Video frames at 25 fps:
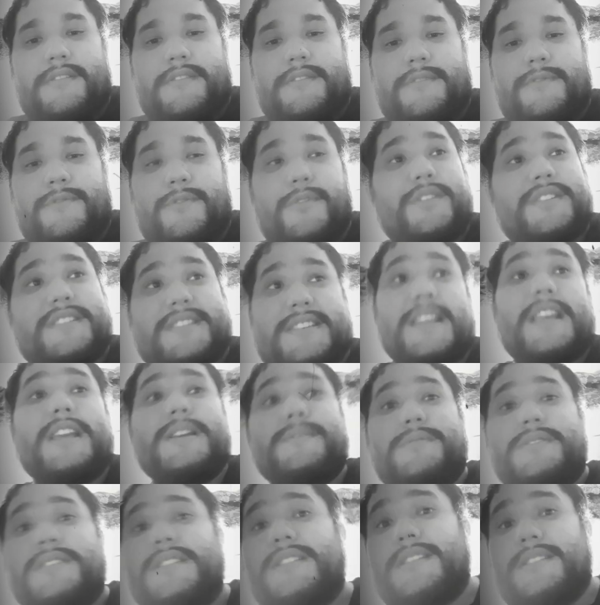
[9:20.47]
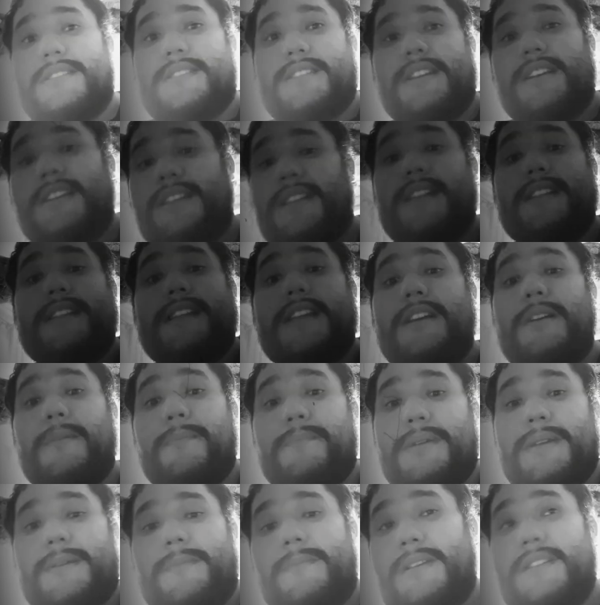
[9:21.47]
for the same shit, thinking that they could
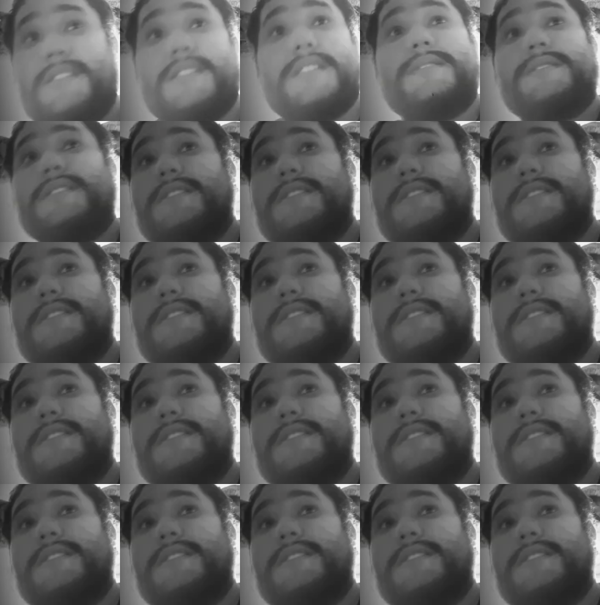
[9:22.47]
beat me just